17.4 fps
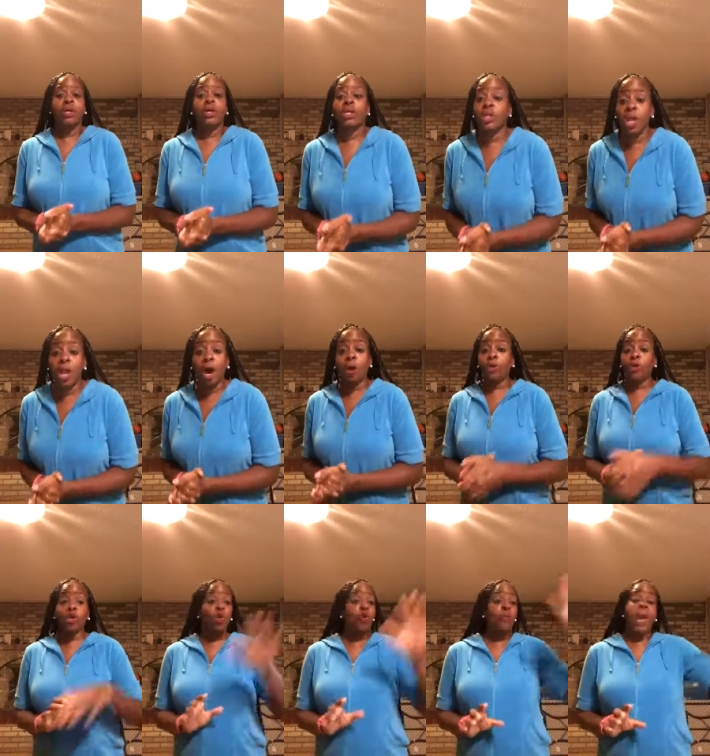You know,
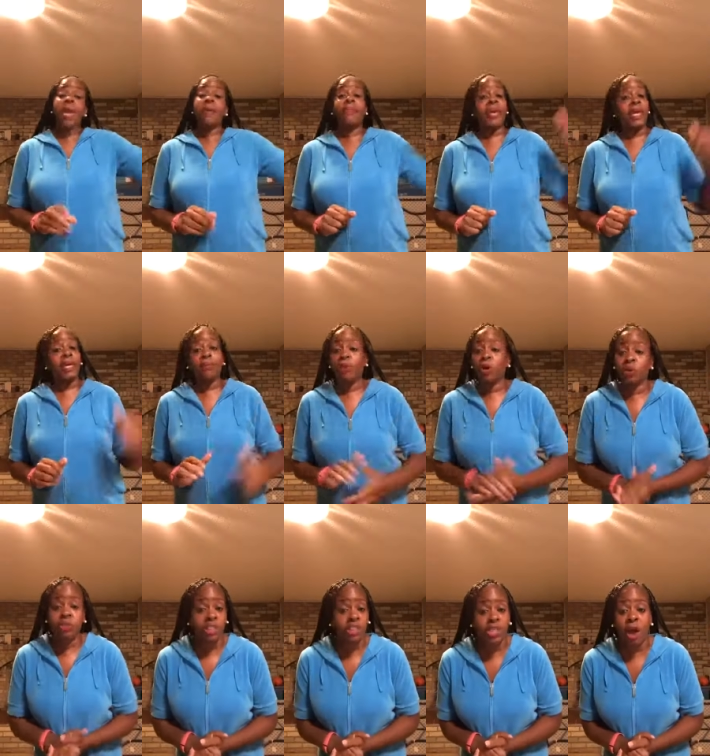you may be in the
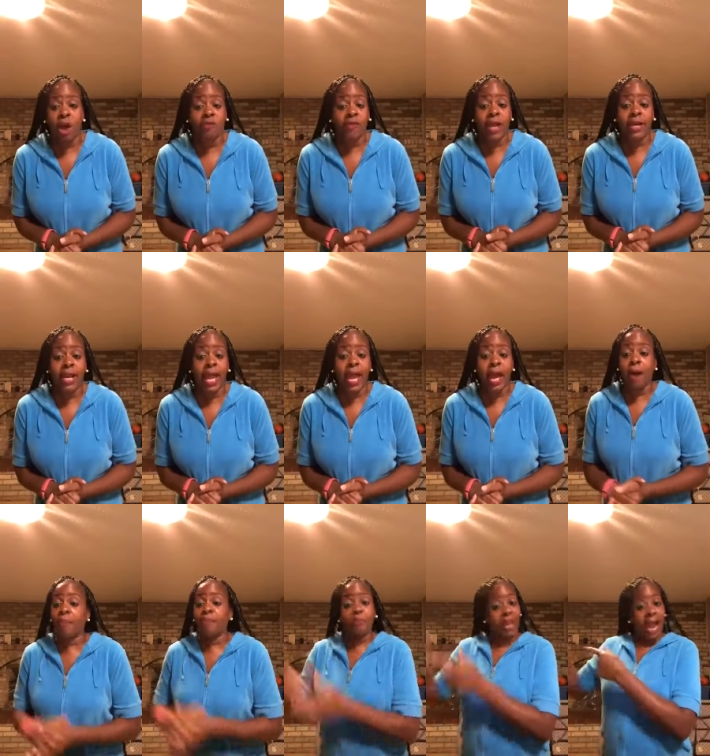mood to talk right
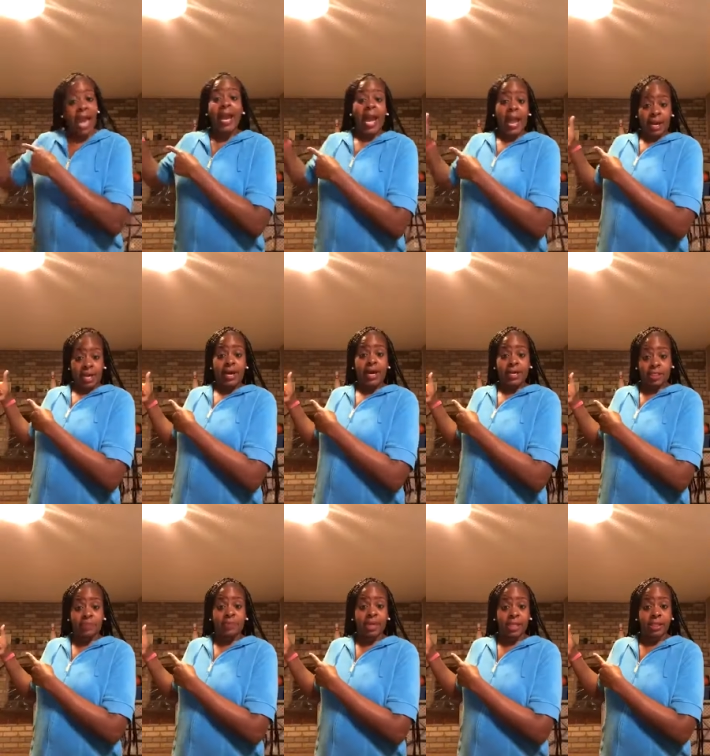now, but I got a
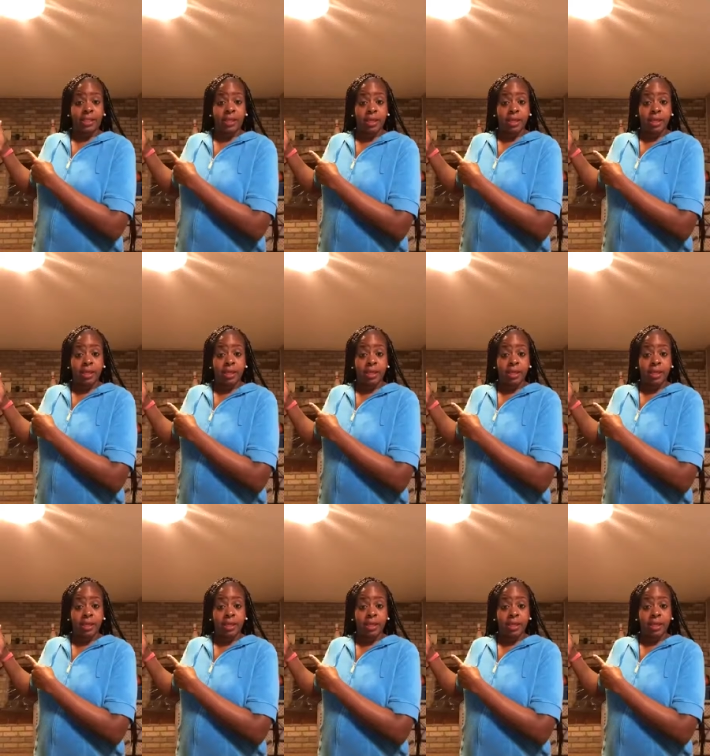husband.